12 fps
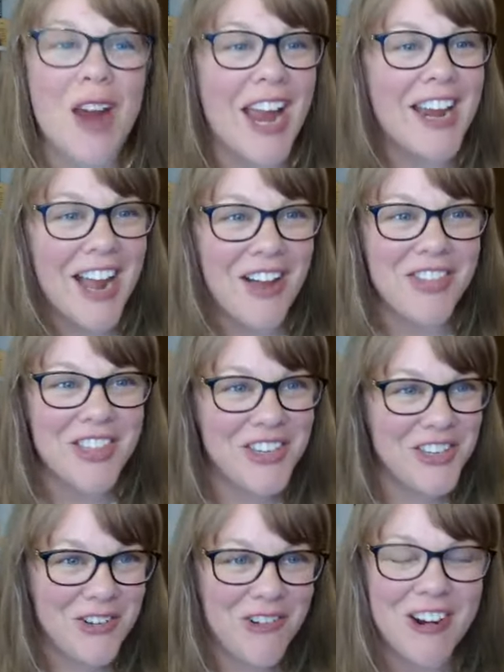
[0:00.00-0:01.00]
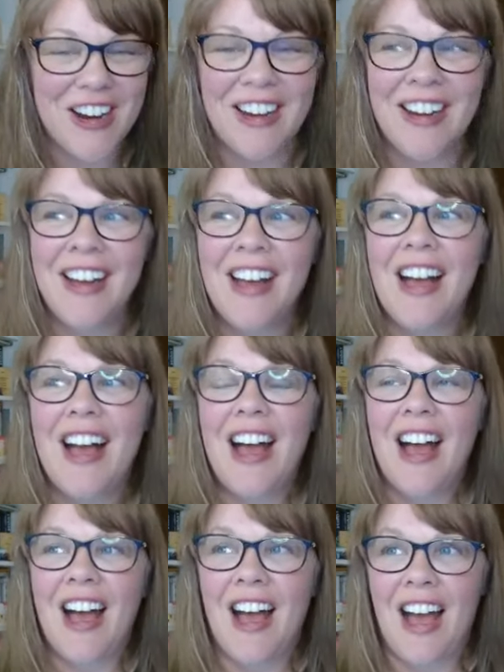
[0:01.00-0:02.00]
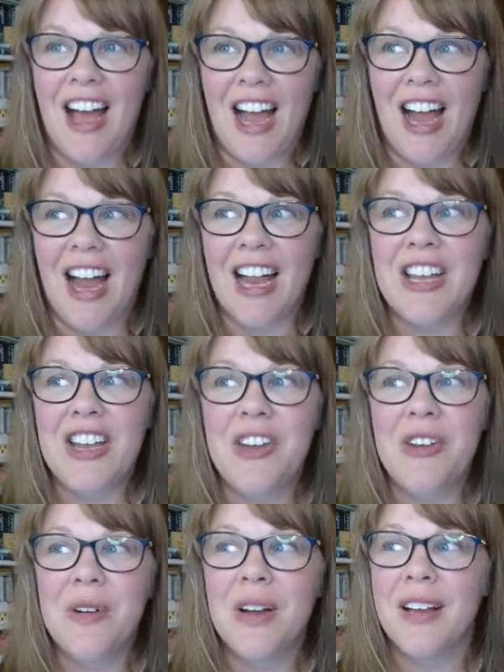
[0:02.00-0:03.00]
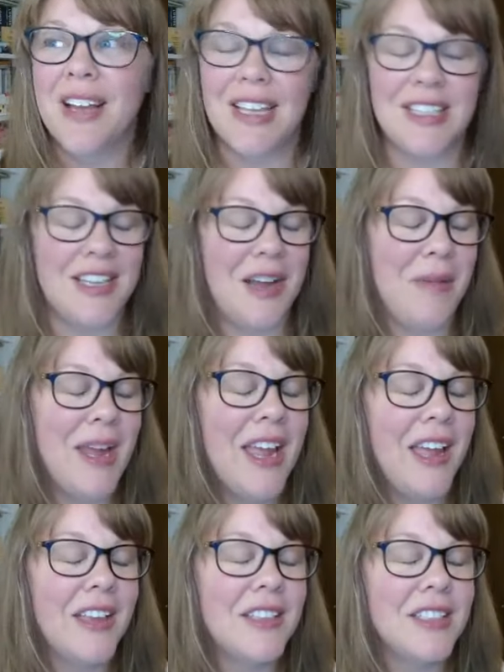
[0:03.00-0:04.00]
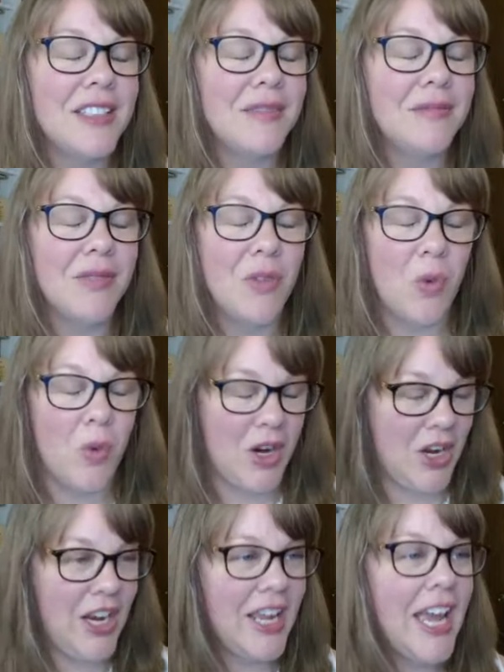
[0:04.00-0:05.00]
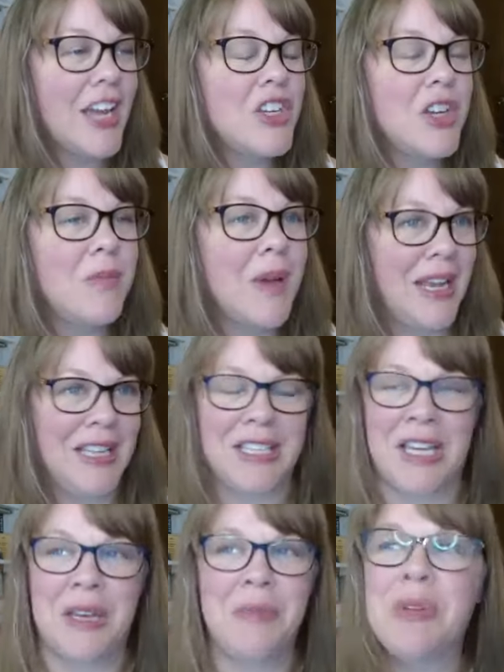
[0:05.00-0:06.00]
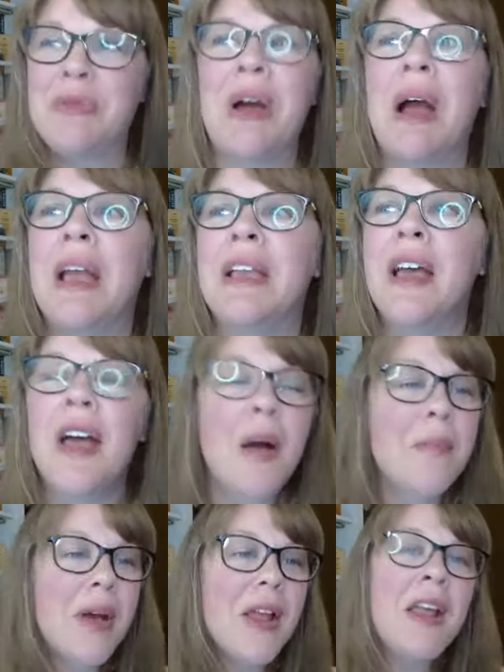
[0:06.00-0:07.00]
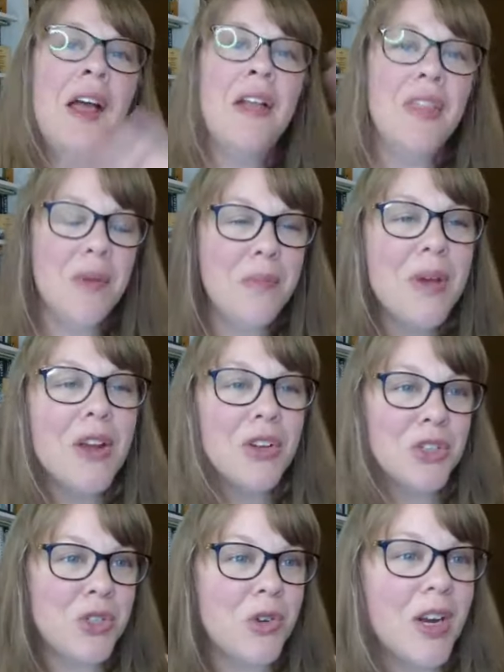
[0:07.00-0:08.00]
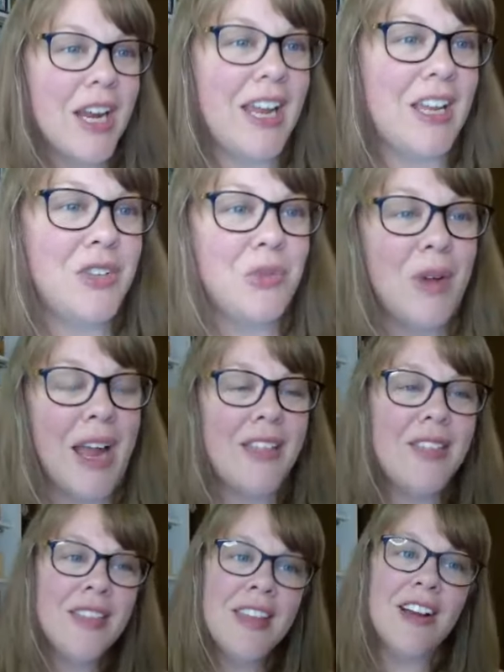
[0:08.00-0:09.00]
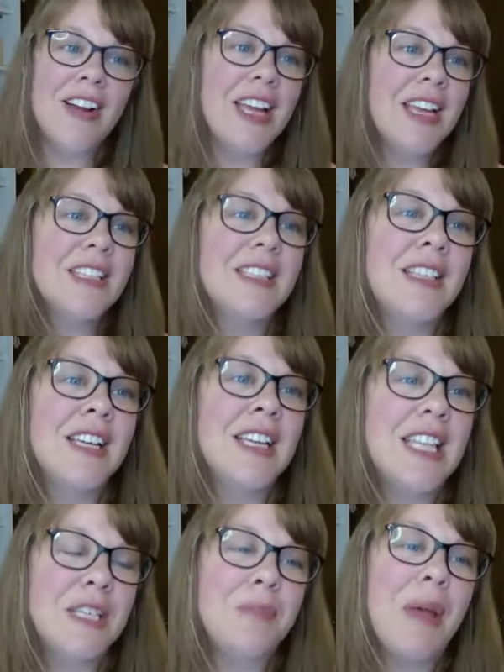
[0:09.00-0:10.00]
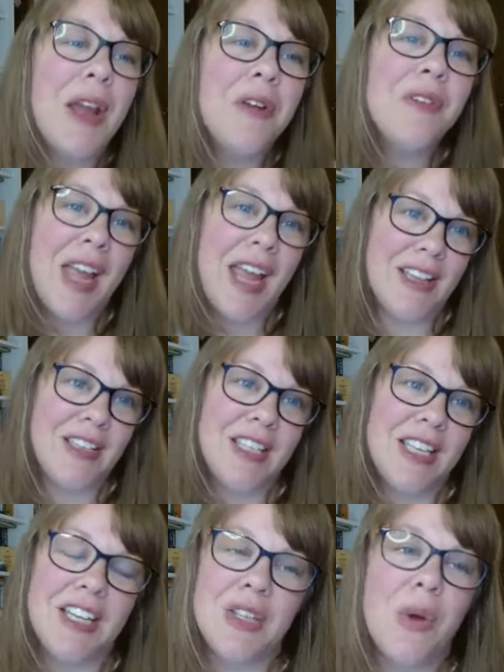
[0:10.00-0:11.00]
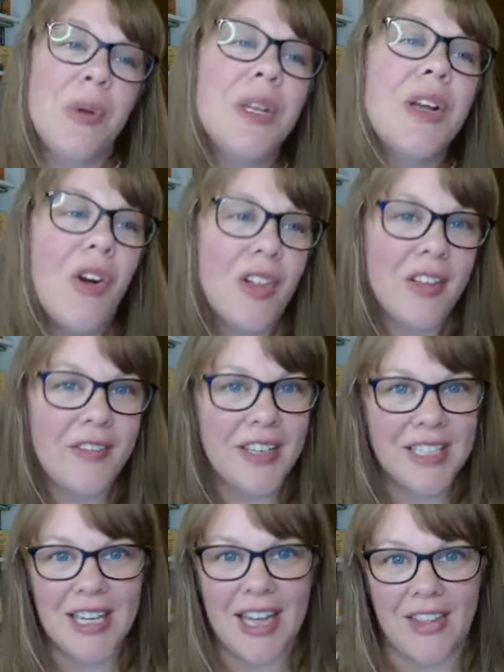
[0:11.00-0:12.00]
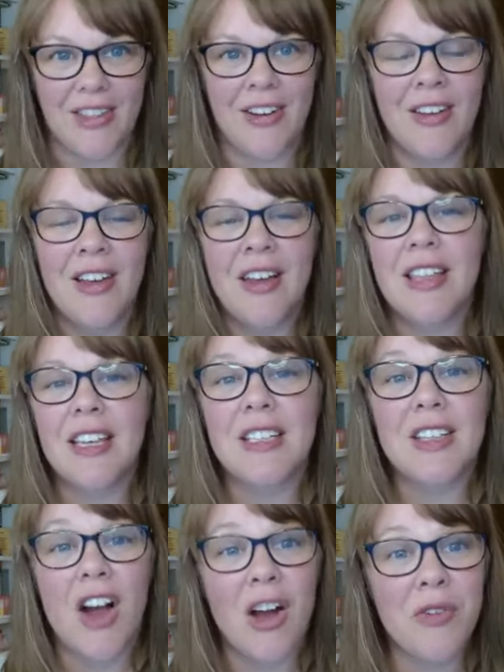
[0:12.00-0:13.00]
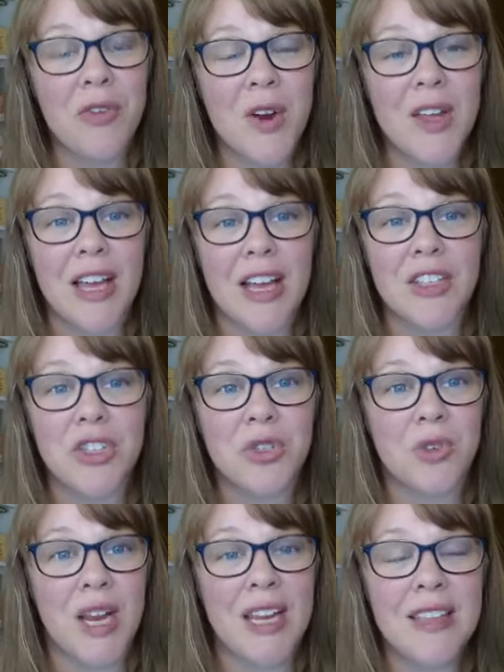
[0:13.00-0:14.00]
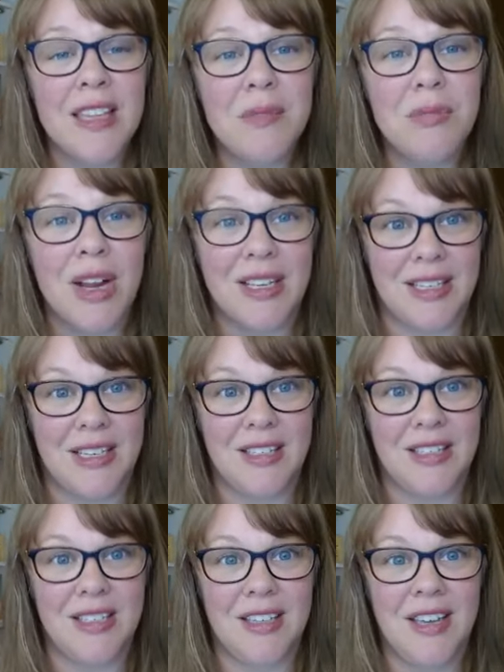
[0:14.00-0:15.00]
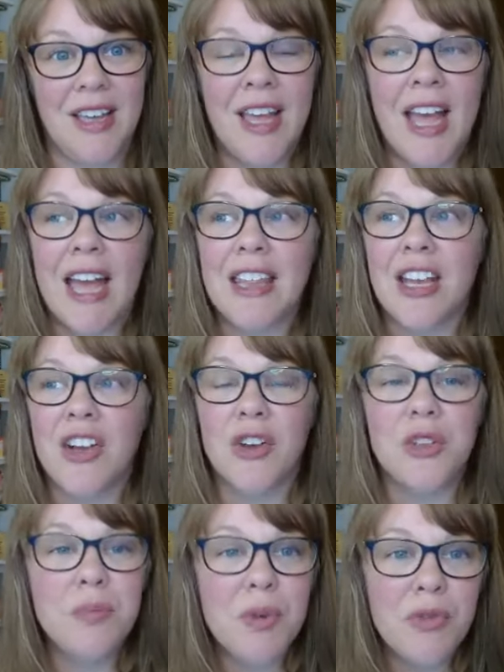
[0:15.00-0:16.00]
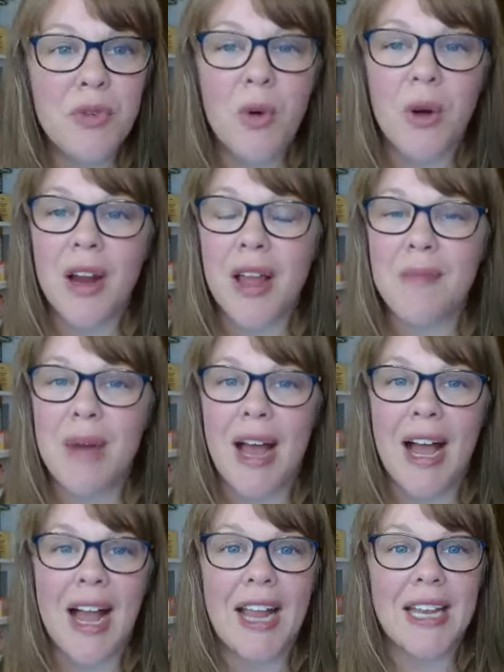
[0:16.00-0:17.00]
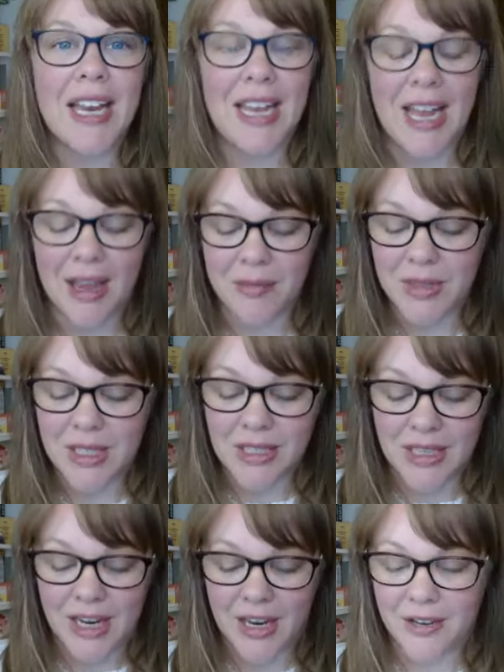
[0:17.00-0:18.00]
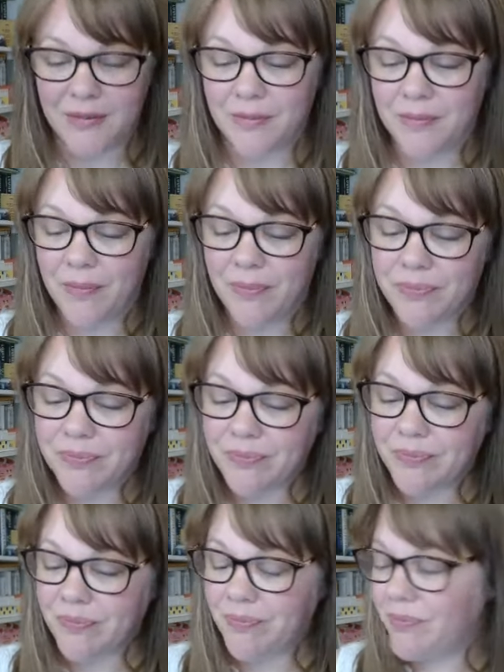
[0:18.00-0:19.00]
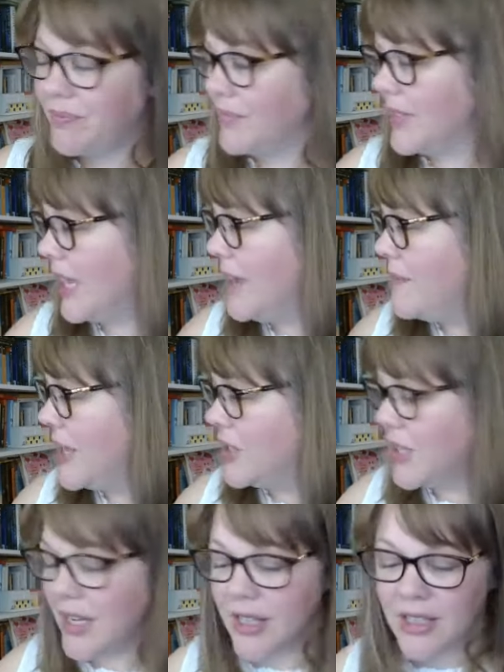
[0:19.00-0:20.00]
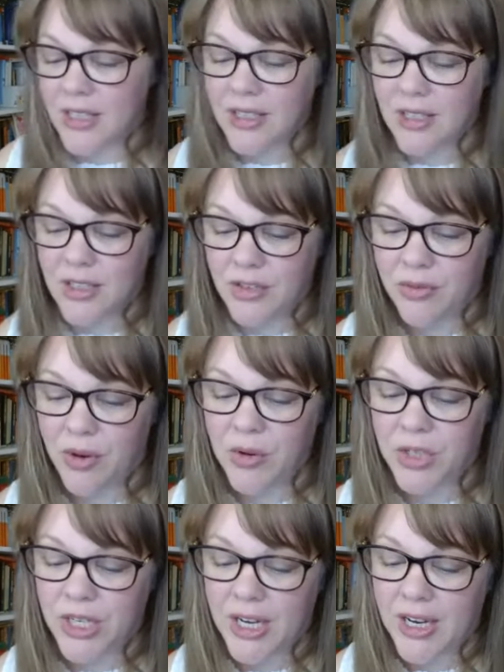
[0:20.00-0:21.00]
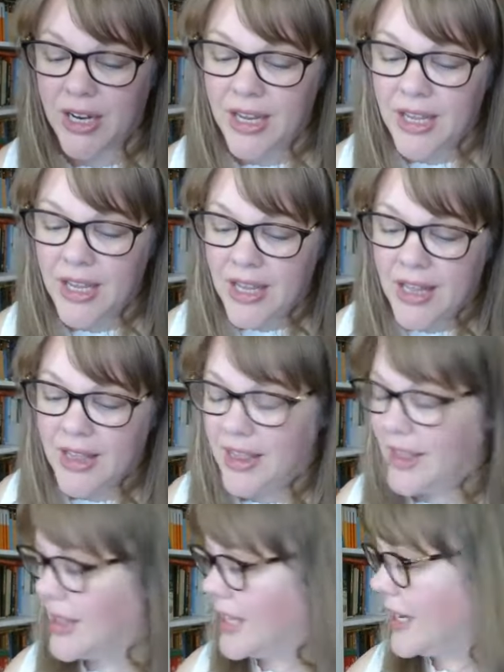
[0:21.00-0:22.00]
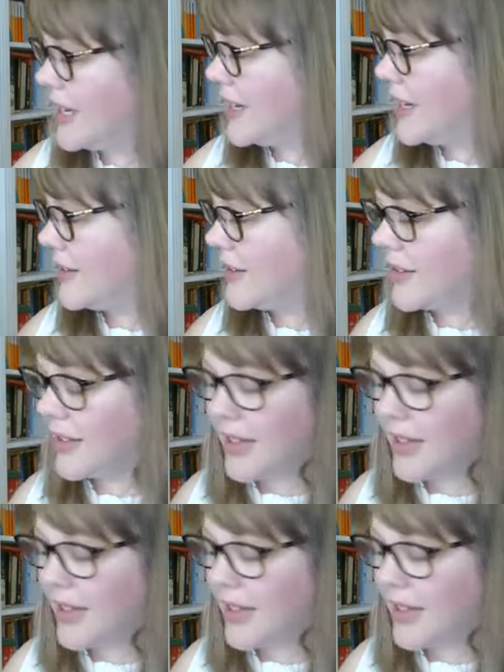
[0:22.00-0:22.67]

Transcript: ran out the door, I knew it's not my hands, we're going to catch him and it's going to be fine. But the bigger story is, right, there is this pair of hands that is holding all of it together, that is offering that strength and presence, and that goes before and behind and hems us in. I mentioned in this devotion the